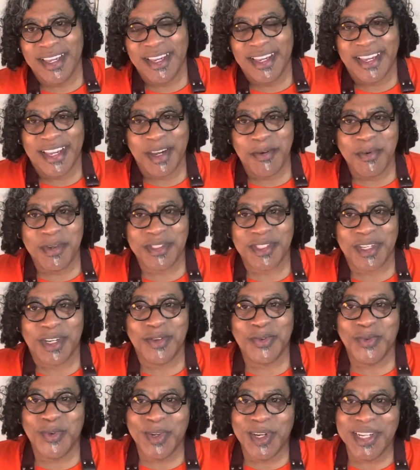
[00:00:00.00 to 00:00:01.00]
it was a
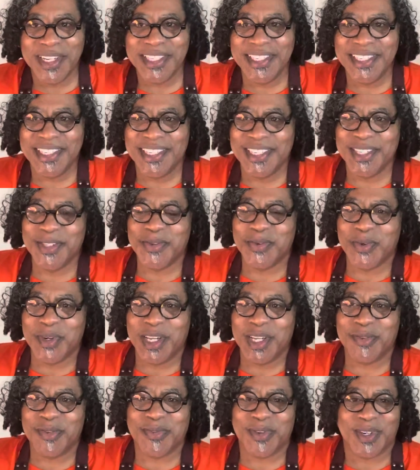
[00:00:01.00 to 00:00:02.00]
really good
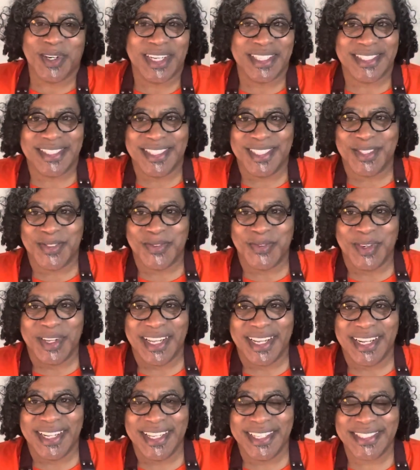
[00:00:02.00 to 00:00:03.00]
week for us this
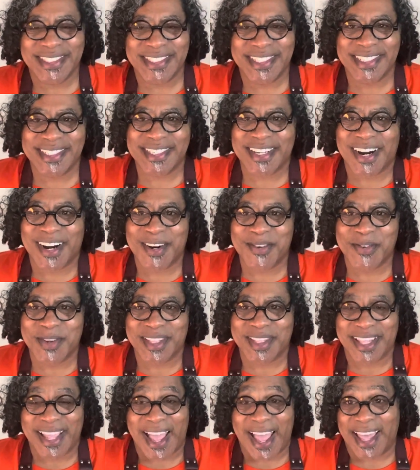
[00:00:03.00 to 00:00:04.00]
week. Let's just start
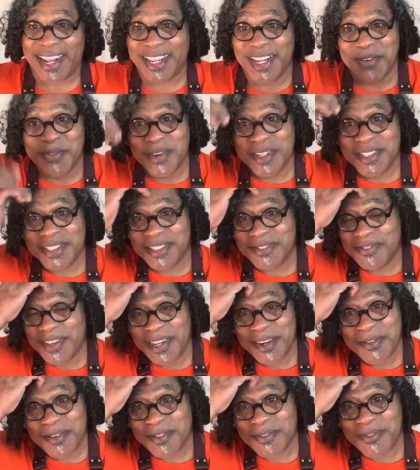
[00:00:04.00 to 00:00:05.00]
with that. It was
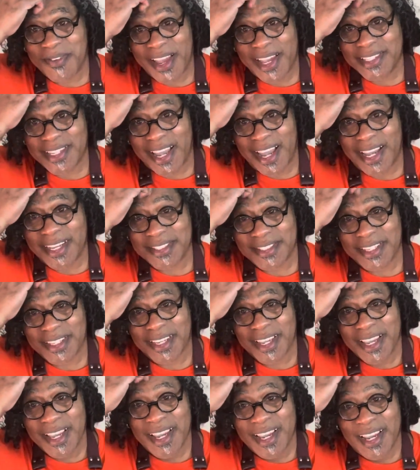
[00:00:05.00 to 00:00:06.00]
fantastic.
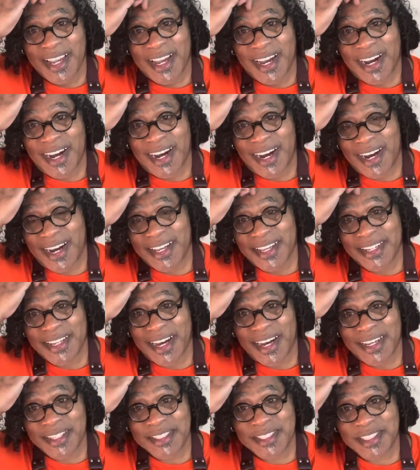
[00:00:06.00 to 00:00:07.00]
In the
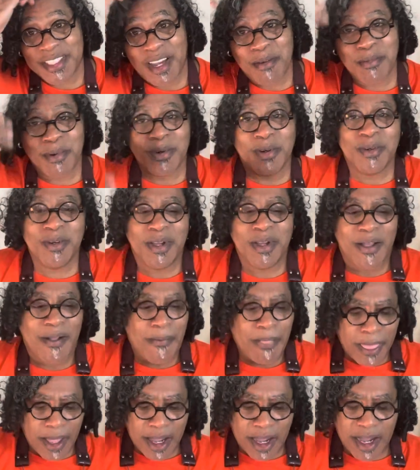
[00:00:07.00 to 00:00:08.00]
ensemble,
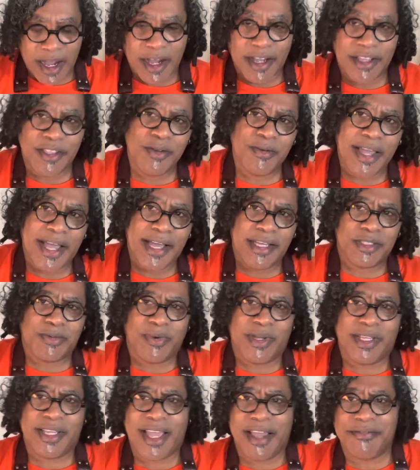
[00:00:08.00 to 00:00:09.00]
you guys
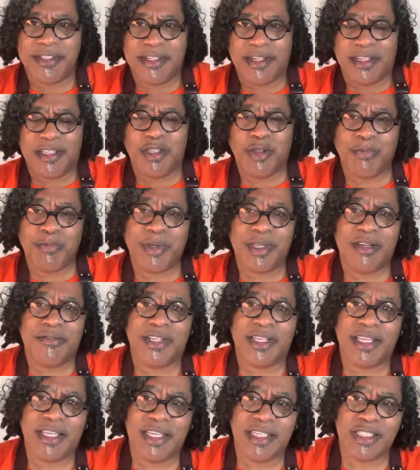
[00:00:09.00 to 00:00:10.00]
were having a little bit of
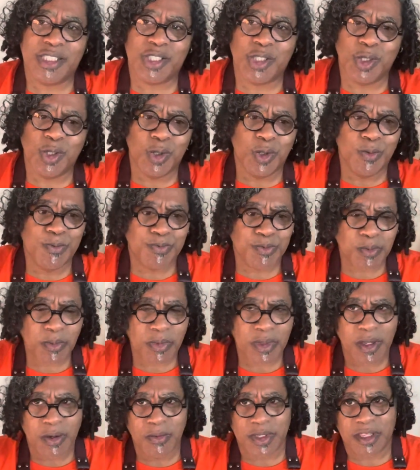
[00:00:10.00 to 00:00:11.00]
an issue
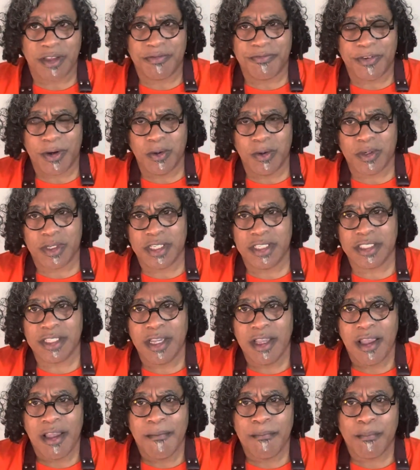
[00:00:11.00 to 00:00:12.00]
with the focus,
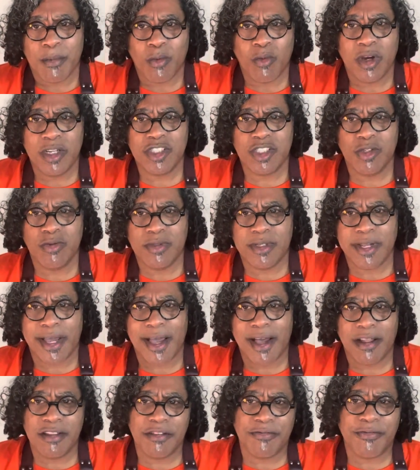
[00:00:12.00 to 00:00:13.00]
but once you
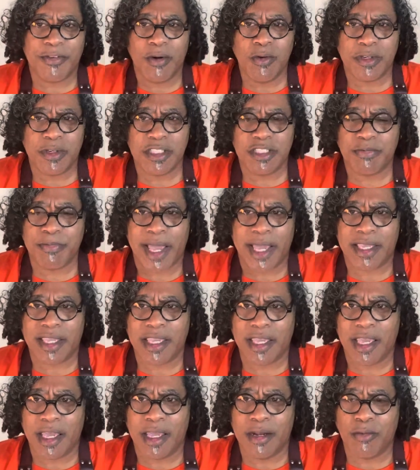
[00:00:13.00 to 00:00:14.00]
dial the focus back
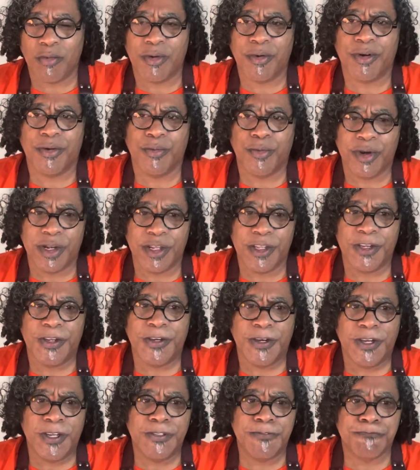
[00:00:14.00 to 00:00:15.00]
in, we were really
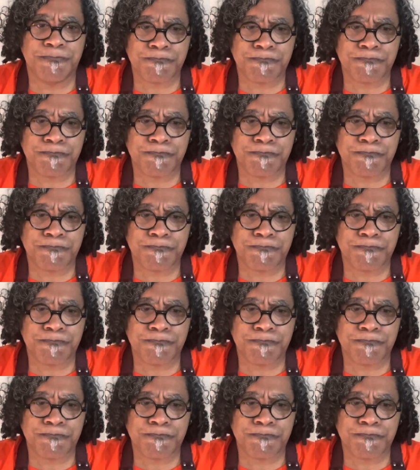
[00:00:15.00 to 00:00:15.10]
good.